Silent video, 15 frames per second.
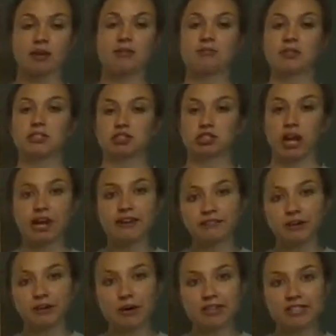Miss
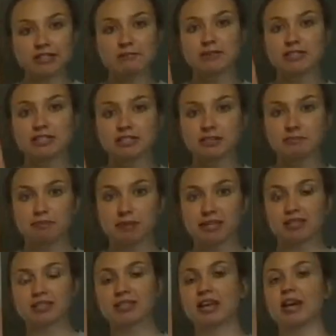Schieffer wants a piece of
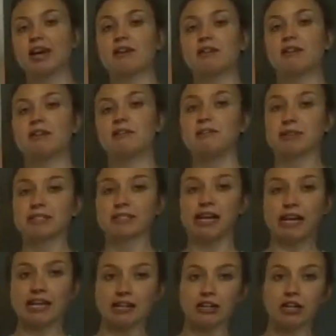pizza, Miss
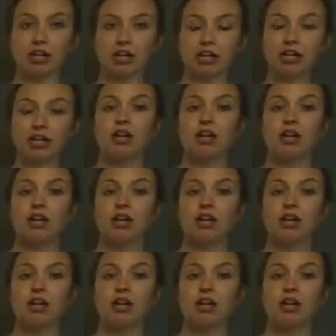Henniger,